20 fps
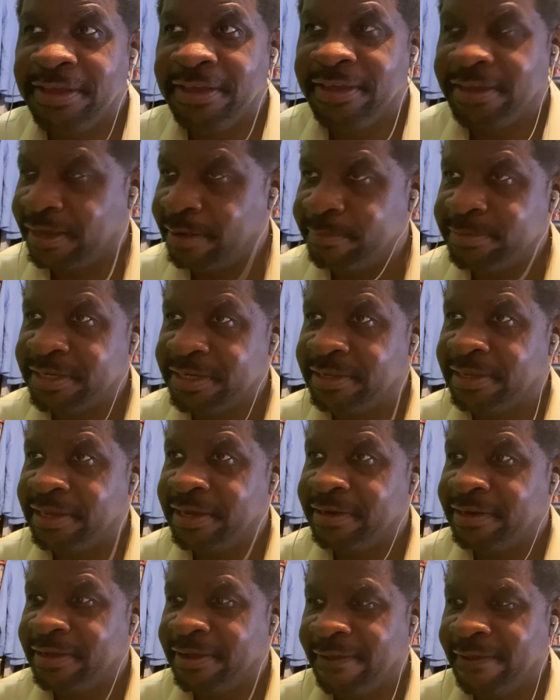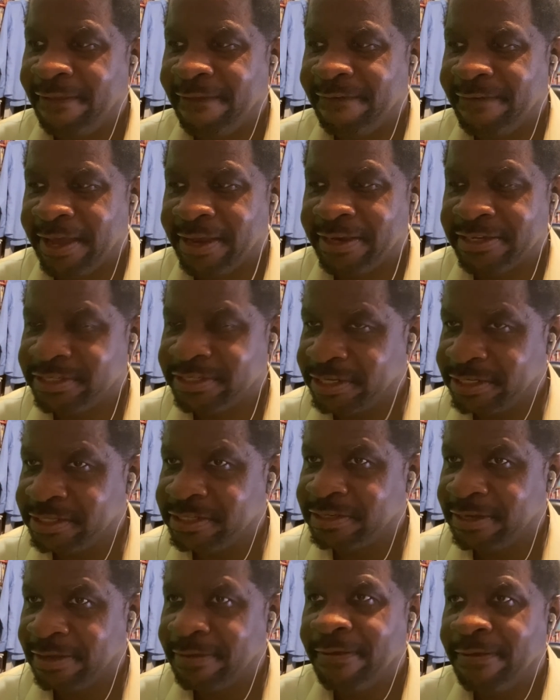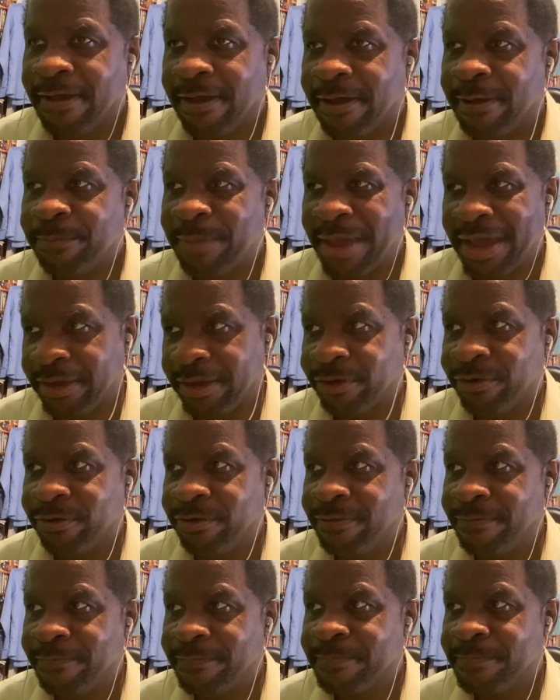he comes in there and assists Batgirl,